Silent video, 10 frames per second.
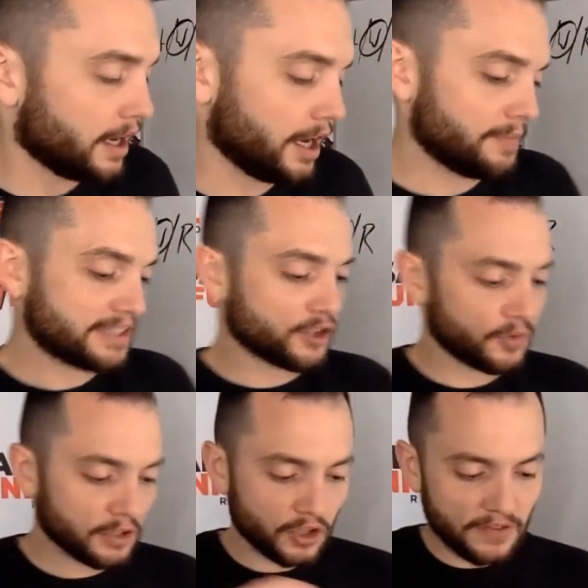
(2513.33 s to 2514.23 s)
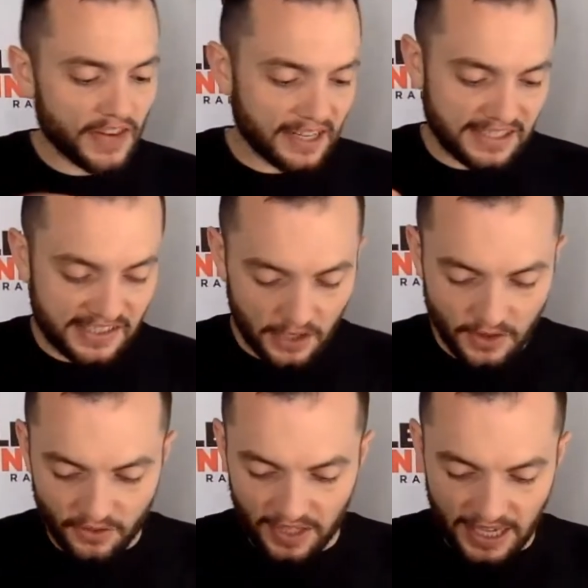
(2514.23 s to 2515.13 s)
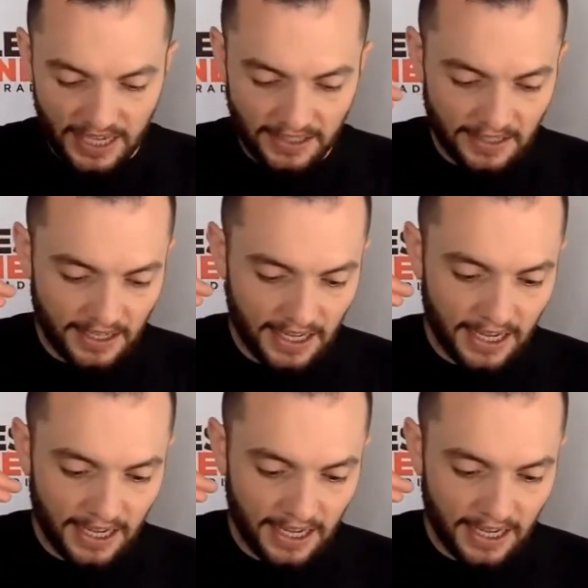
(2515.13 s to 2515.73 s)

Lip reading: And so they're trying to figure out how to sell the thing.